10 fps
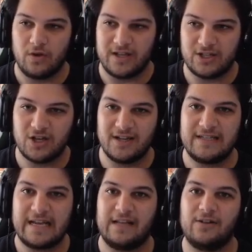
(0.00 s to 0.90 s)
It's going to
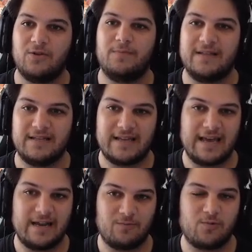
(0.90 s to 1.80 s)
take a little bit to
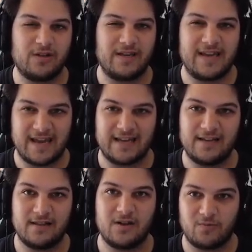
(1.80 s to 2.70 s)
get him really kicking
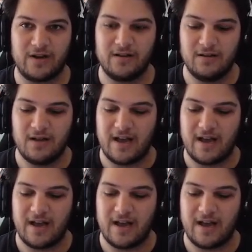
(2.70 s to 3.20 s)
in the arena.